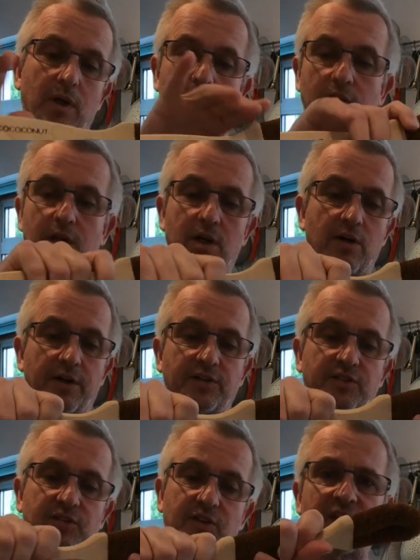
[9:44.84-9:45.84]
You've got a
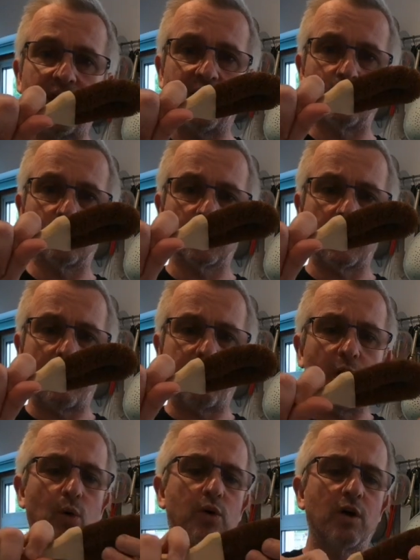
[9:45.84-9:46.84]
nice handle to grab
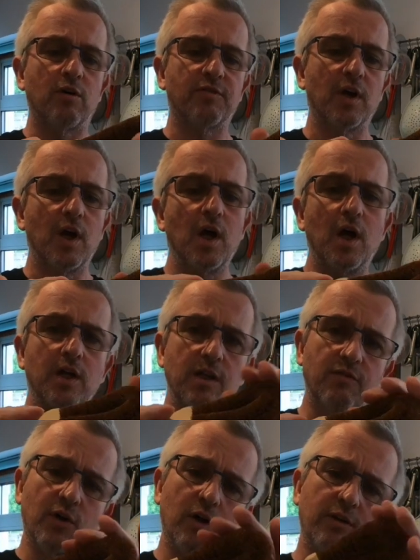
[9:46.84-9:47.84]
hold of,
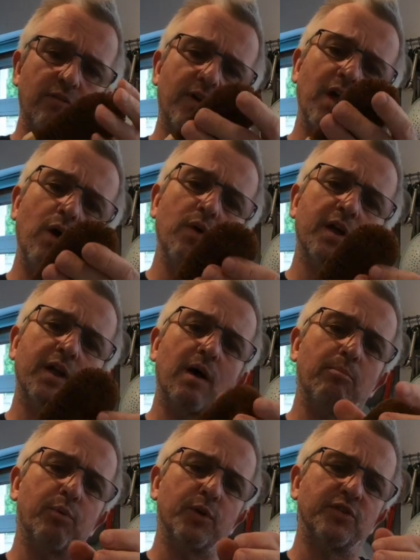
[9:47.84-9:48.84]
you've got the
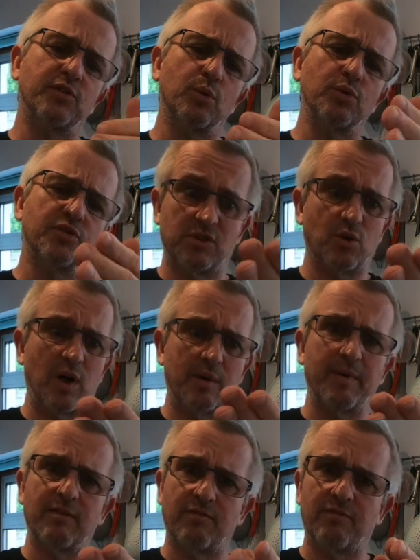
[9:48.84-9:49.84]
coconut bristles, it's quite a
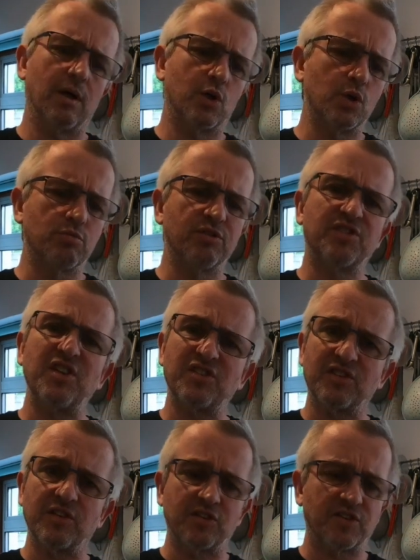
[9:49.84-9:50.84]
bit of a good
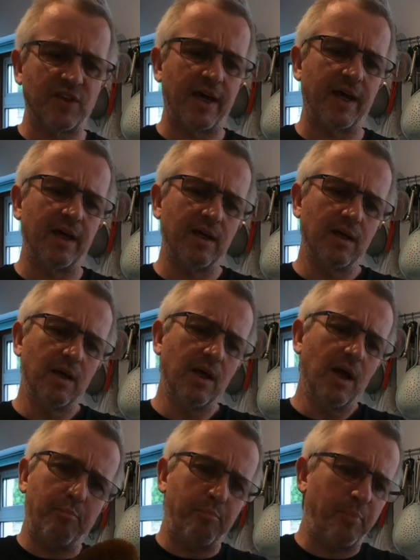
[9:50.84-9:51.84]
resistance there,
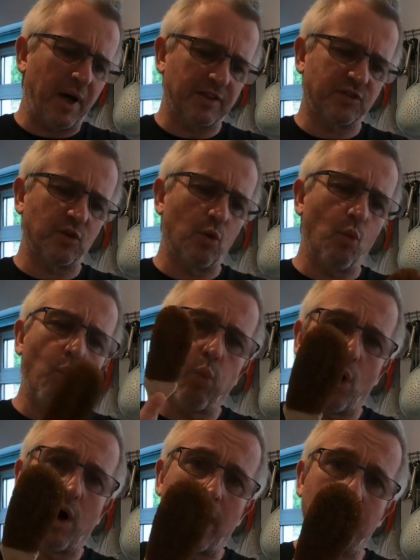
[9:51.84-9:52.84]
But
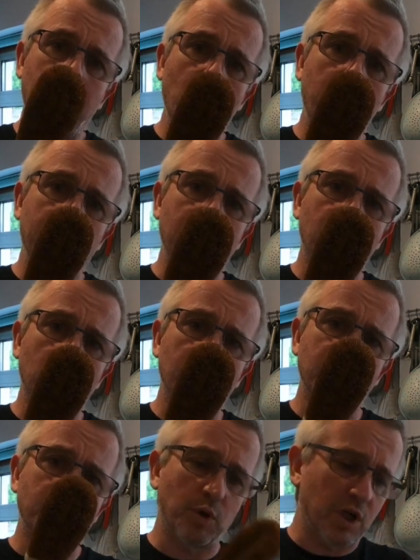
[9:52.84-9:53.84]
what I am hoping from
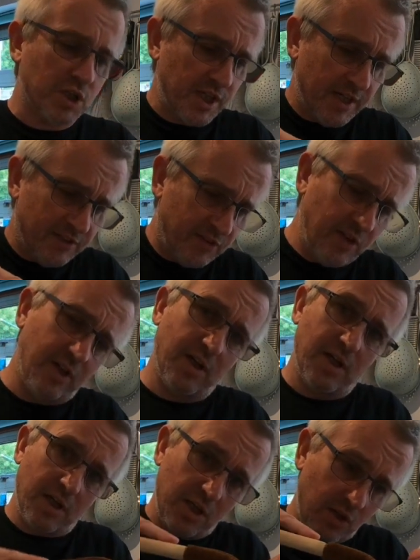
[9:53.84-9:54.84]
this brush is that
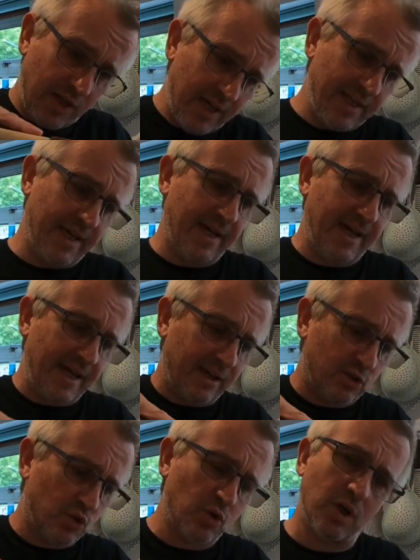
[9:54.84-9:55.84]
you get that
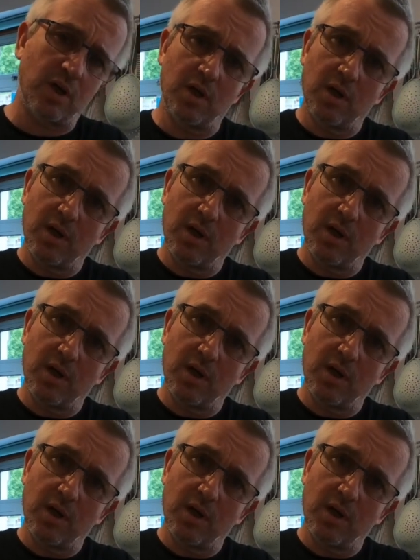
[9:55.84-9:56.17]
extra